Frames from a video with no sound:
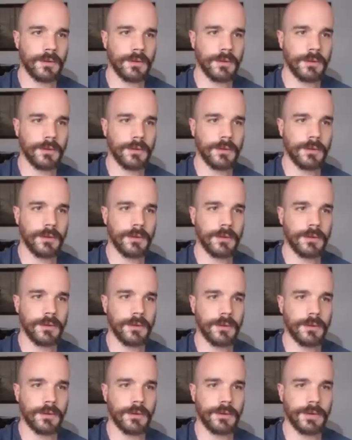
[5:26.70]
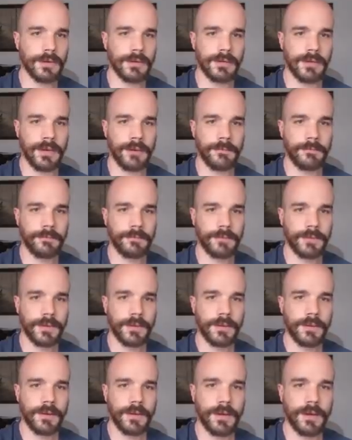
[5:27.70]
Okay, yeah.
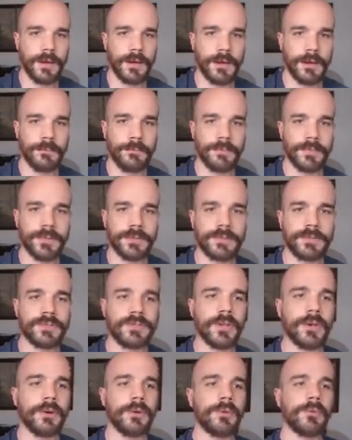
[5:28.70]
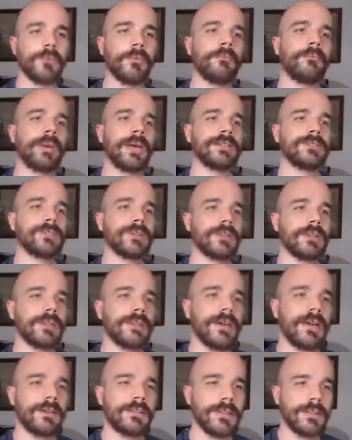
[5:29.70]
So
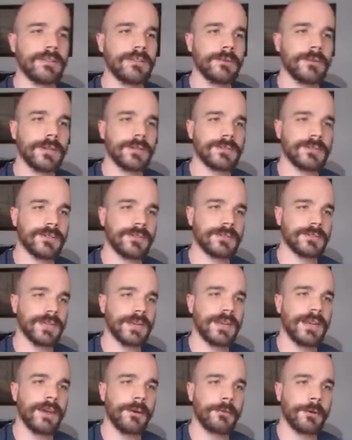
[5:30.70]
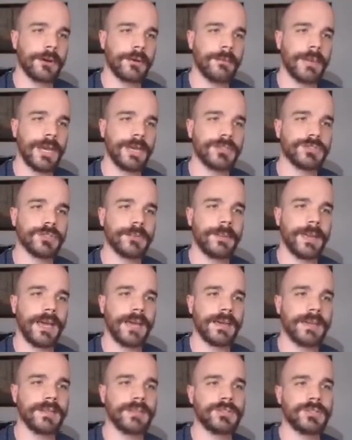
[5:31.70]
basically how they do it is there's a network manager
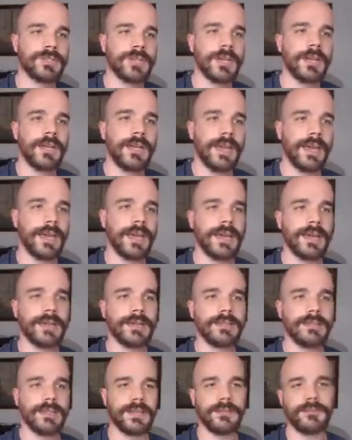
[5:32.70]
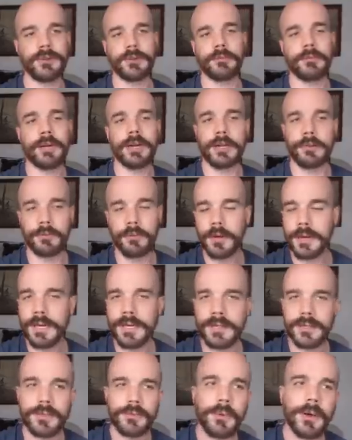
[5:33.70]
package. And if you're running
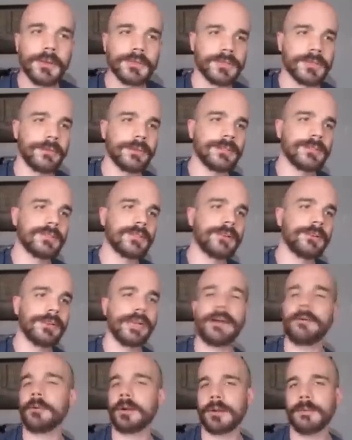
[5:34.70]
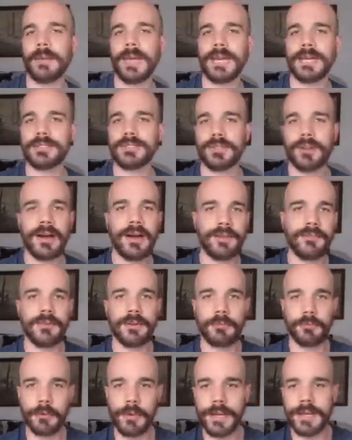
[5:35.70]
Runit, you also install network manager
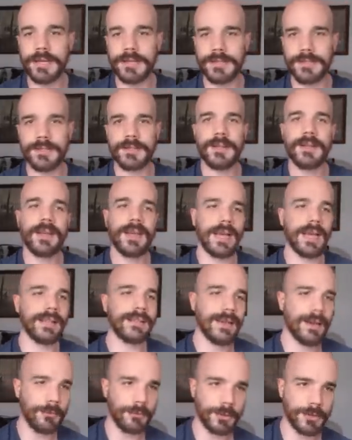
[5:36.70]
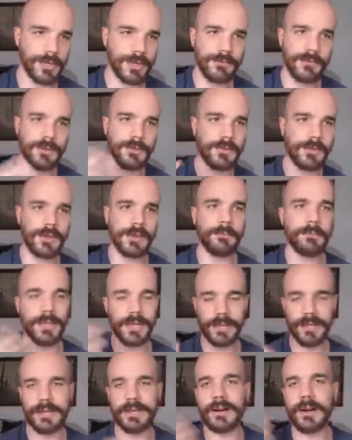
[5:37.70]
-runit. And that will give you the
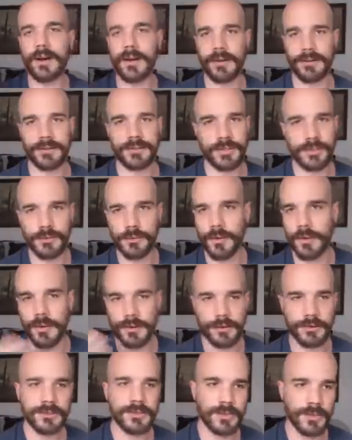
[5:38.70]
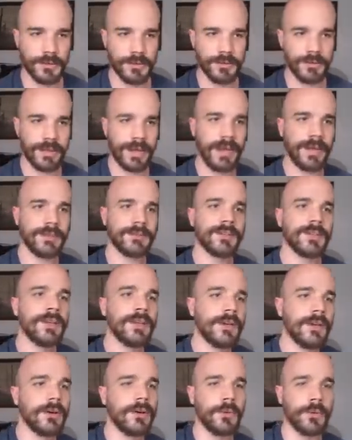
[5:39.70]
ability to auto start that,
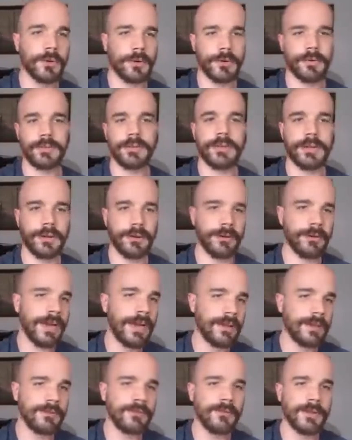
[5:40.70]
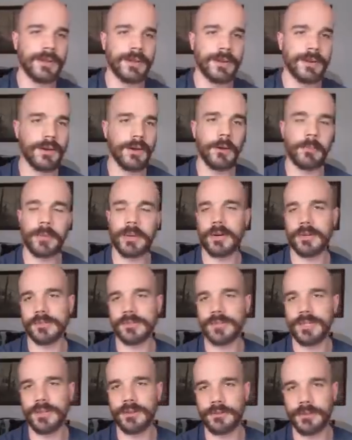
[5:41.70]
or, you know,
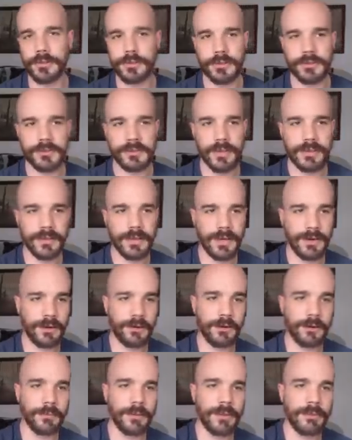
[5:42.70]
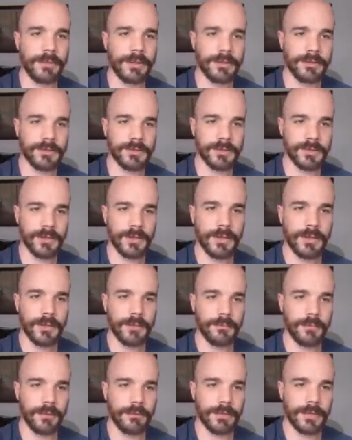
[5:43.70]
-OpenRC if you're using that. I don't know, maybe
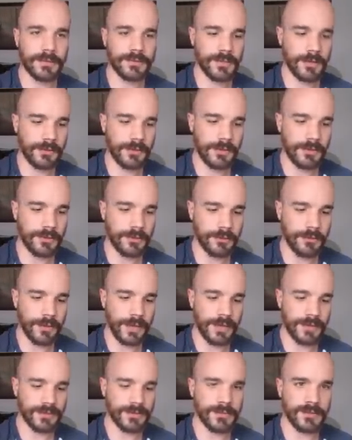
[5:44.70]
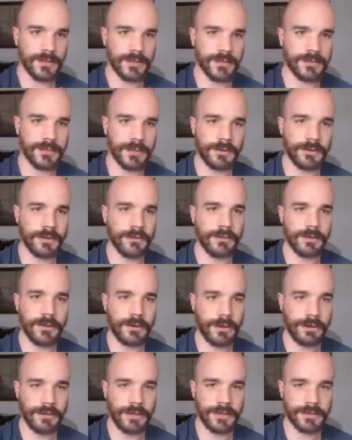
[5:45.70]
that's how they do S6. I don't even
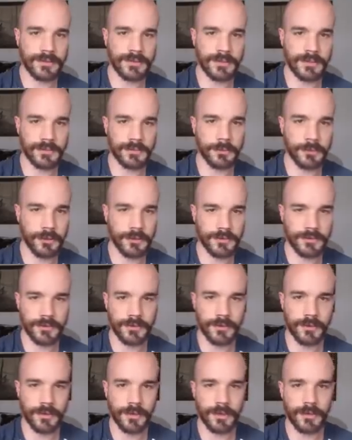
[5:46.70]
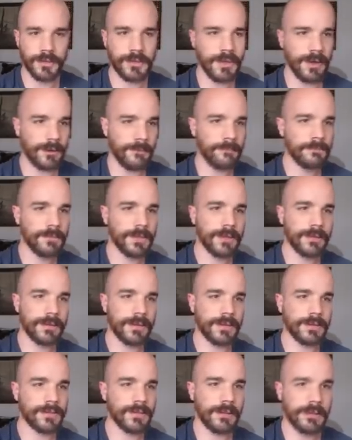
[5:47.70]
know how S6 works. Okay, yeah,
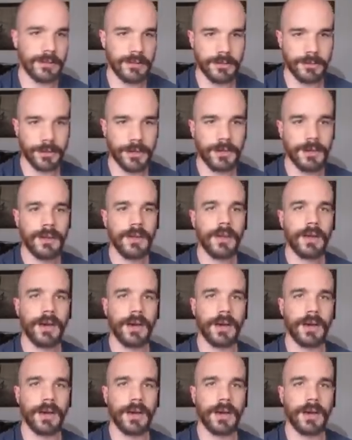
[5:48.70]
that is how they do it.